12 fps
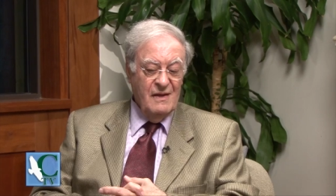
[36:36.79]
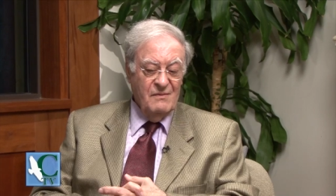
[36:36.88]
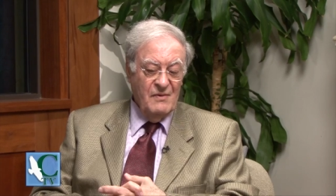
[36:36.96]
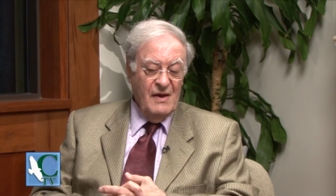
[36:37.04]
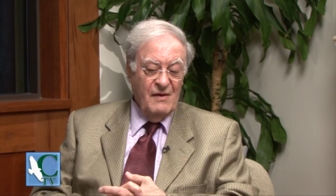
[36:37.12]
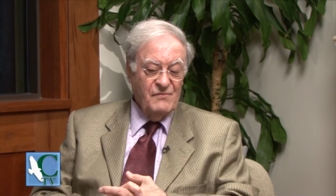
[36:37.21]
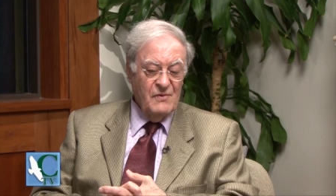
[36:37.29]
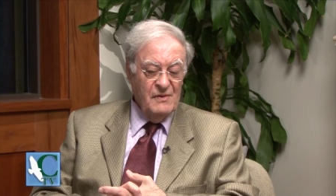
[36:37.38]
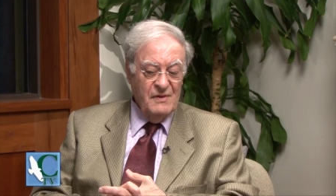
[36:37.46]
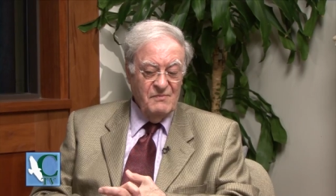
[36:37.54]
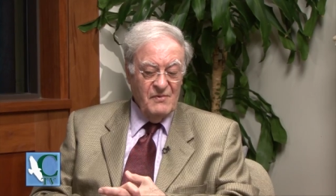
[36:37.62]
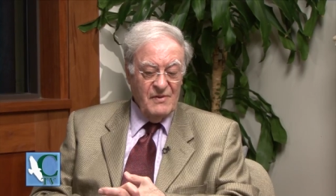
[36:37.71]
We have to
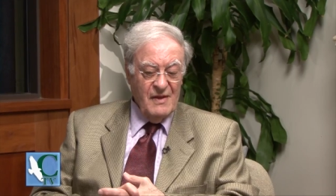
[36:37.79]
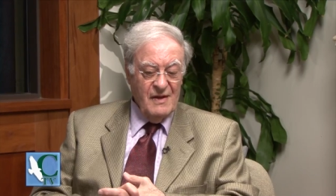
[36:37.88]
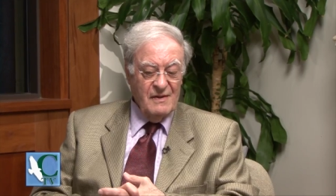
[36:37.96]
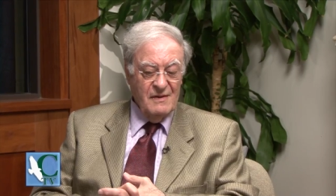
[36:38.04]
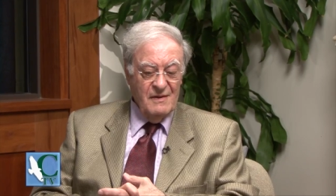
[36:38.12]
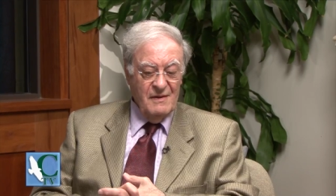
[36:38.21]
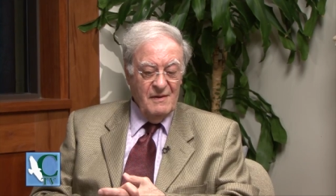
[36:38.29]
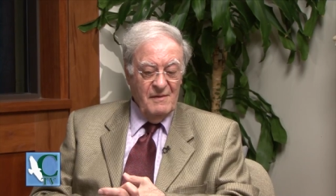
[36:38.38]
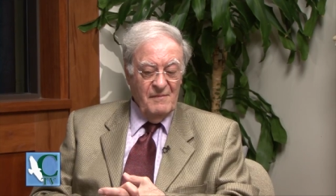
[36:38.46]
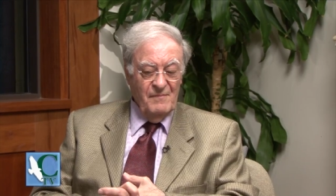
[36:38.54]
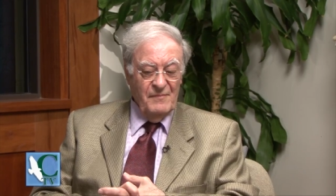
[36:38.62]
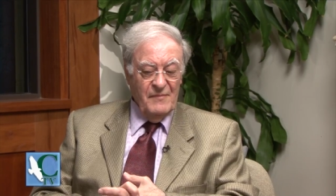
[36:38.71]
live with that.
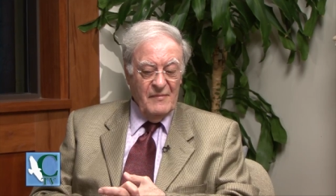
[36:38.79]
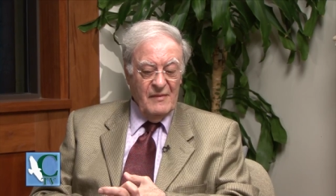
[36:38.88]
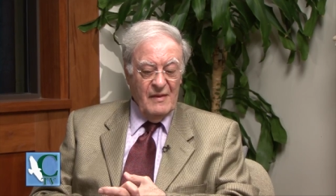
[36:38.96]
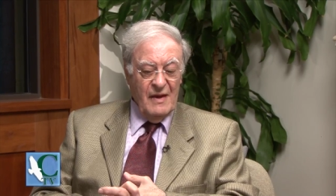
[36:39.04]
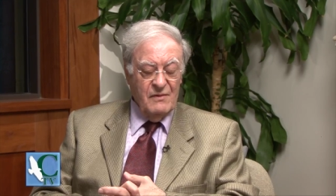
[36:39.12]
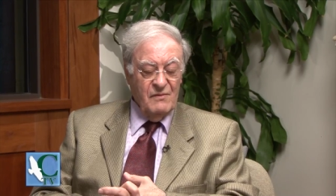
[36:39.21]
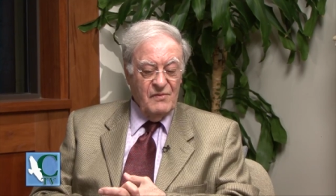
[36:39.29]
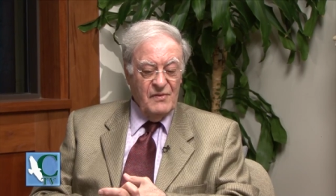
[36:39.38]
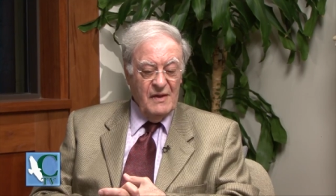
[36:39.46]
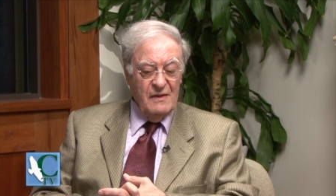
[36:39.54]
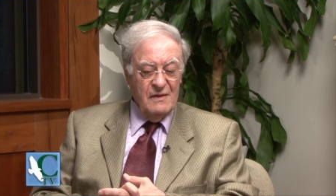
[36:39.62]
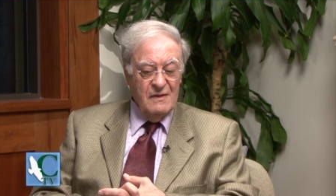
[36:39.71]
I don't
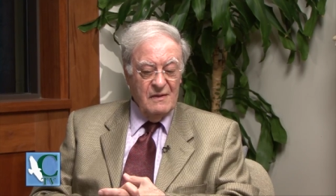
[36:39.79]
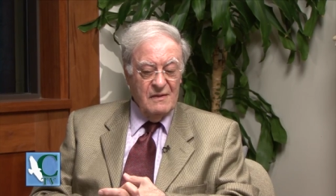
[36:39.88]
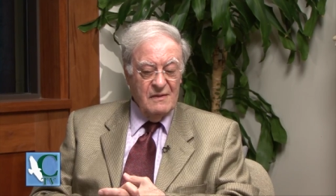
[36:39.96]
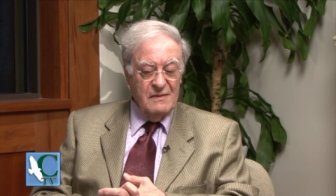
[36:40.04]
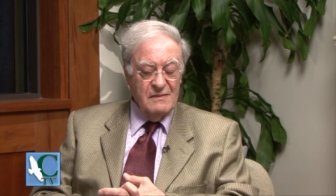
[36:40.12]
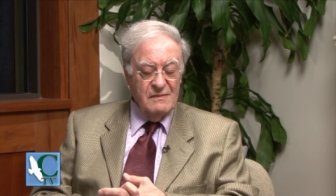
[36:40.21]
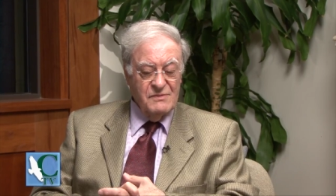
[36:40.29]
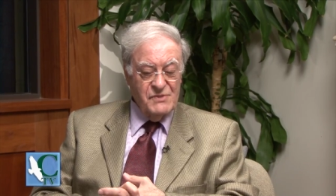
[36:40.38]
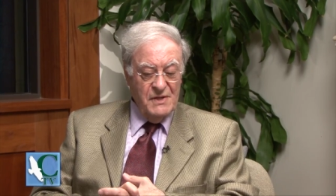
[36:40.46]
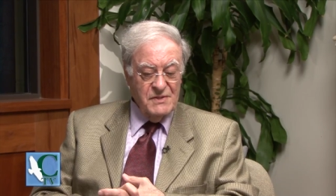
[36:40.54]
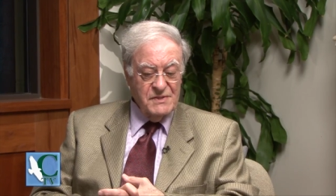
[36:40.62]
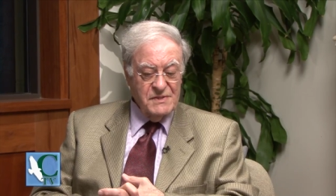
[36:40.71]
think uh,
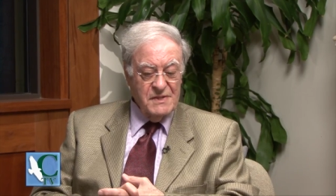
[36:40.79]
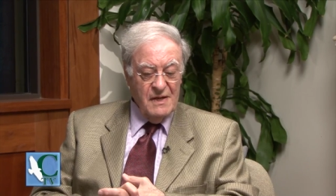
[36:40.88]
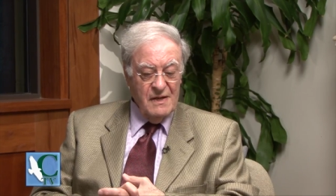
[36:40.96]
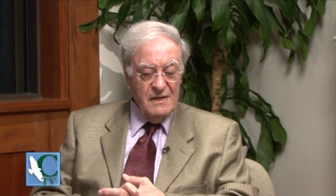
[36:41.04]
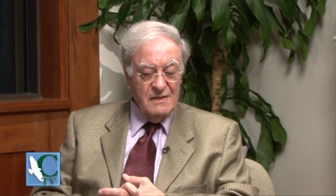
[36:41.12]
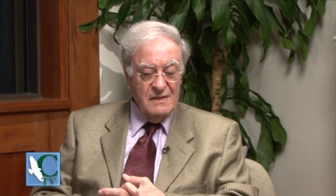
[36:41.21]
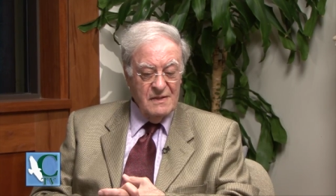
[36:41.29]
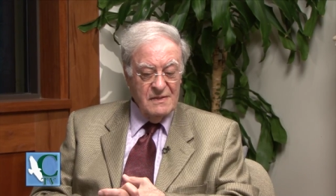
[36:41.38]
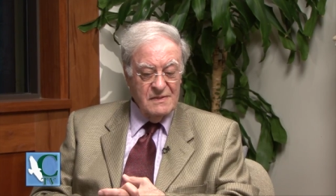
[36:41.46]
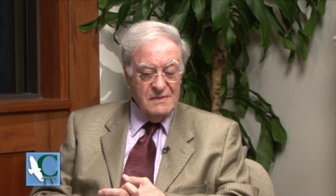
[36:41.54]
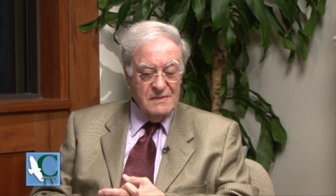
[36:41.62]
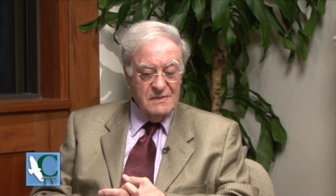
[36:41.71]
genocide
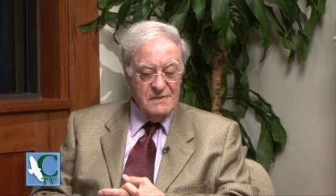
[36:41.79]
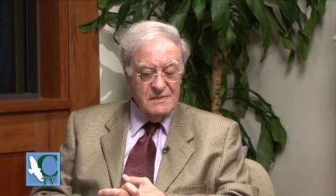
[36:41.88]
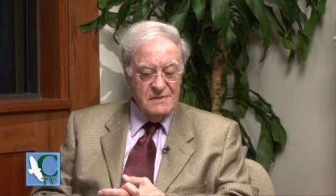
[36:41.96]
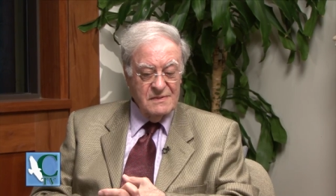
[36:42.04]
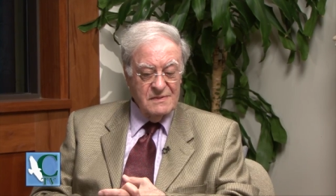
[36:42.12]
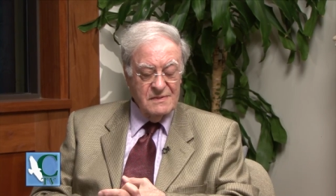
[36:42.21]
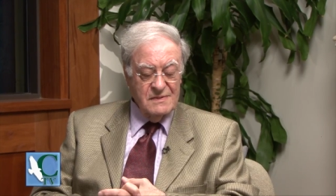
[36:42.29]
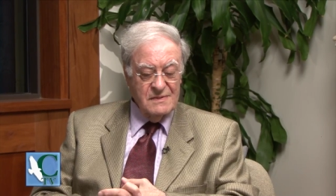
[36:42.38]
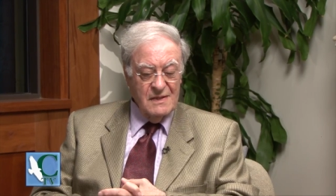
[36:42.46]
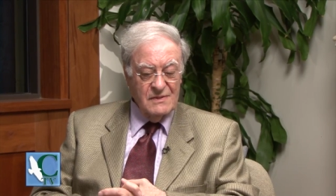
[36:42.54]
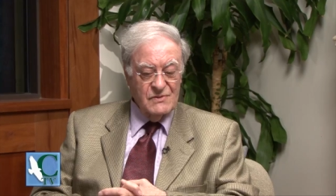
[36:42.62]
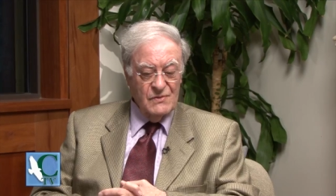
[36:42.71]
is
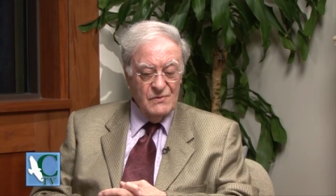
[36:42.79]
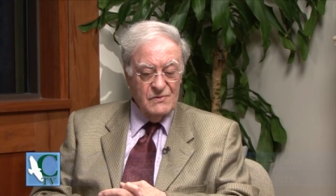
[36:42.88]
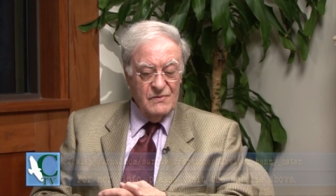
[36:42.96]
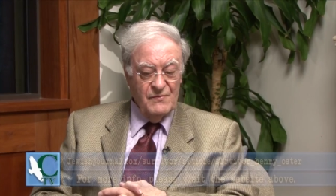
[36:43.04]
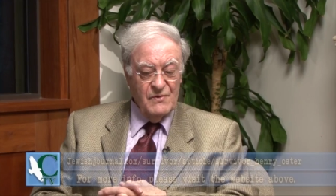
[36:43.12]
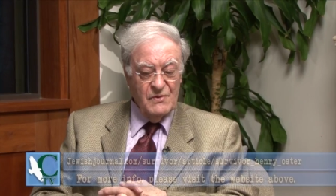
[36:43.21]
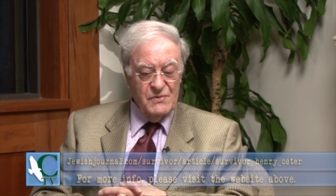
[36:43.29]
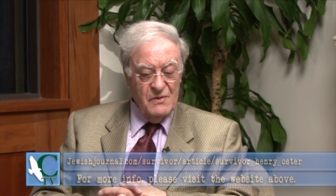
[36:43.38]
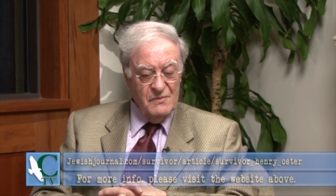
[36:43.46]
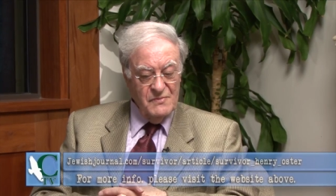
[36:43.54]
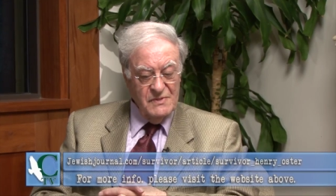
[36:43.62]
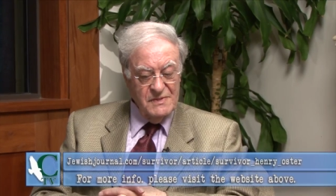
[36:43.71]
exclusive to
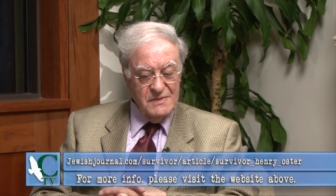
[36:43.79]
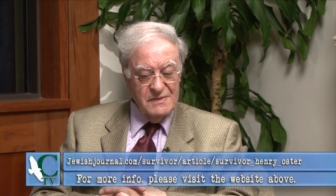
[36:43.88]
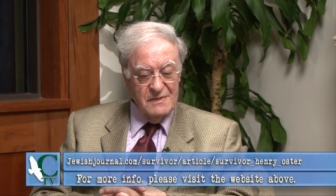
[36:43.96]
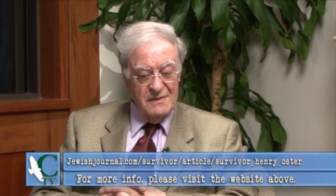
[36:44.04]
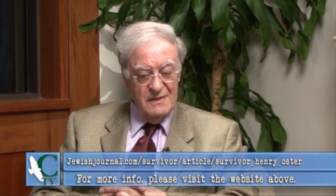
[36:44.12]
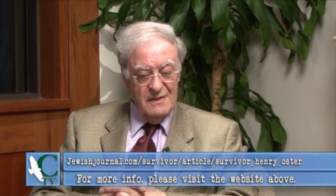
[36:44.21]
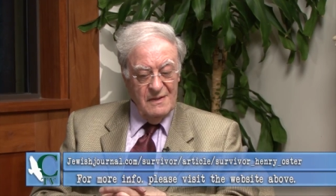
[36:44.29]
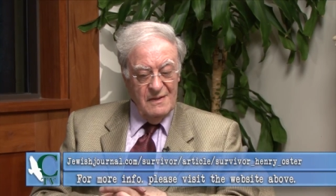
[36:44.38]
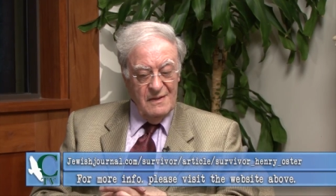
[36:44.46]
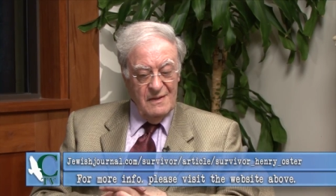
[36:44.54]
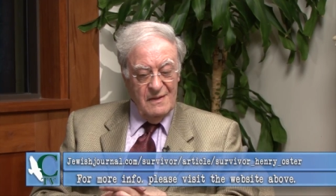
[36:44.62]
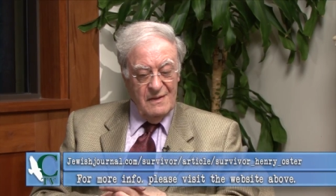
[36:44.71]
Germans.
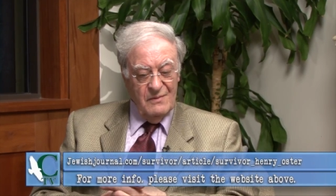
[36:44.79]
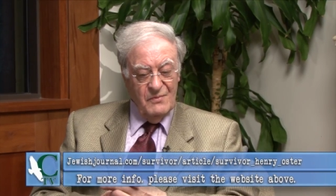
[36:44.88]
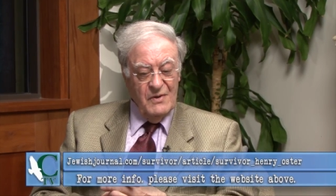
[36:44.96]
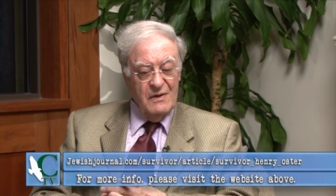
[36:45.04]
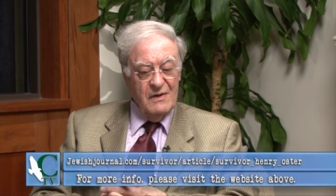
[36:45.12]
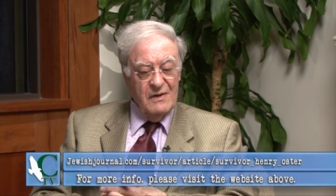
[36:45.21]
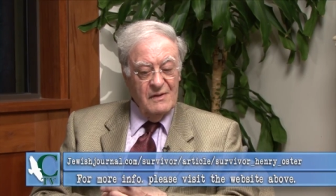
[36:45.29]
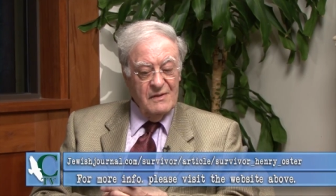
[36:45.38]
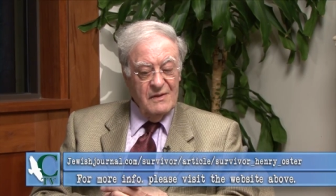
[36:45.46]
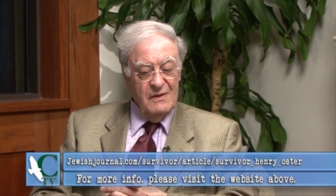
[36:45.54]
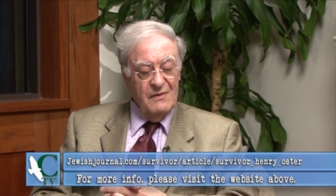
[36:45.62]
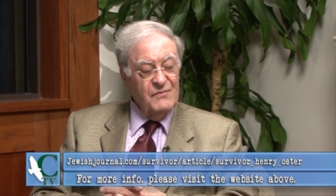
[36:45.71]
We are
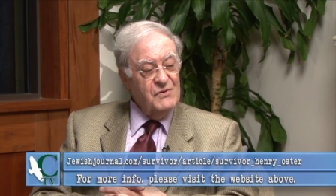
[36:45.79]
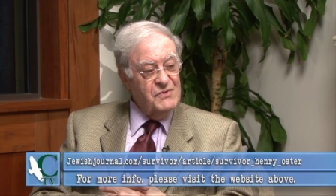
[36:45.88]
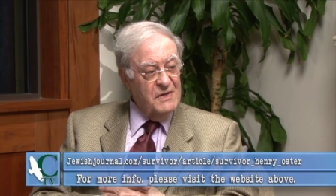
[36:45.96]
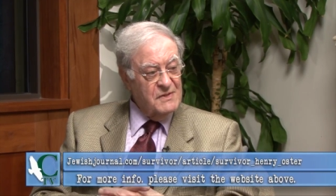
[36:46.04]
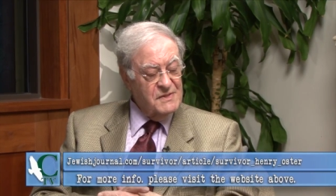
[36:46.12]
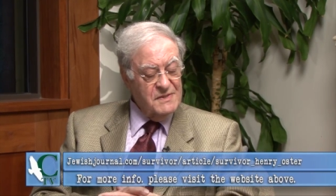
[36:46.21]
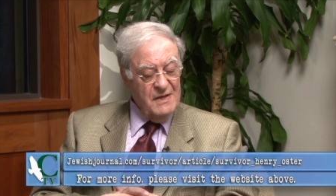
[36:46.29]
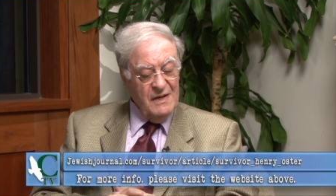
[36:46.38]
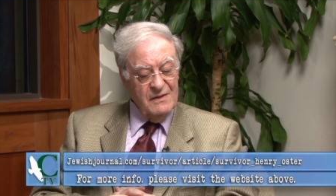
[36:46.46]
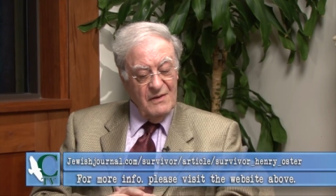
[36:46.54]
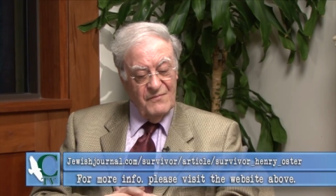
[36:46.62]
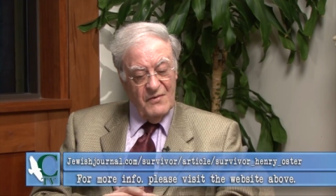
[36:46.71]
guilty of the
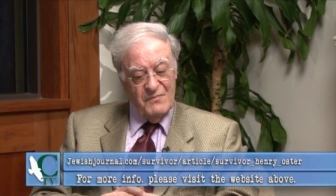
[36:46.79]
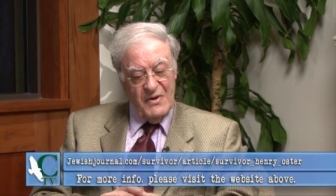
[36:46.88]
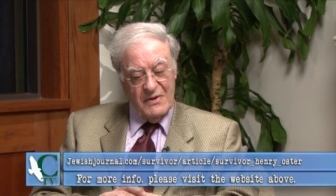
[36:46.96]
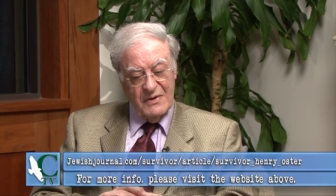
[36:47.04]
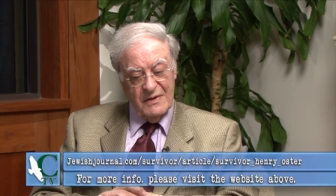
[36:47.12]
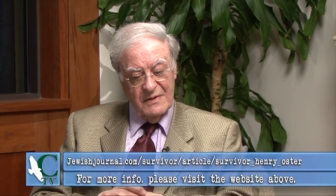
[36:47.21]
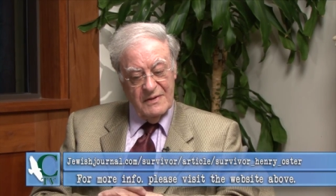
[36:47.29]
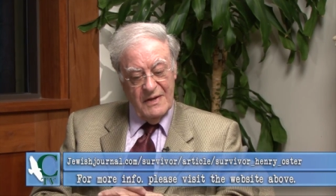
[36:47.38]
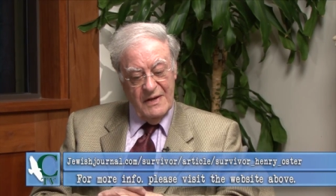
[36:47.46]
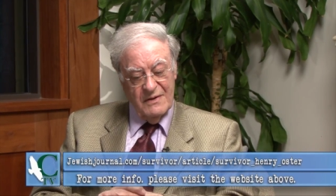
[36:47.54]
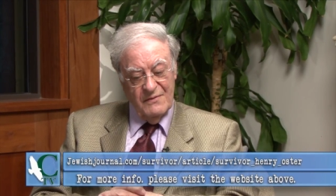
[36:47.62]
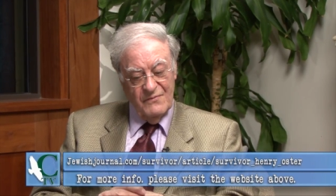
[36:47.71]
genocide of American
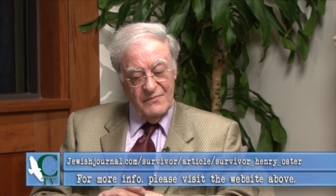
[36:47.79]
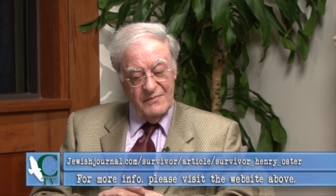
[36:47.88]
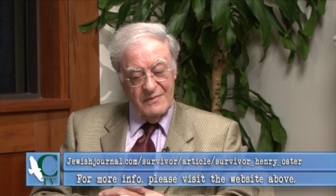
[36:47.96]
natives.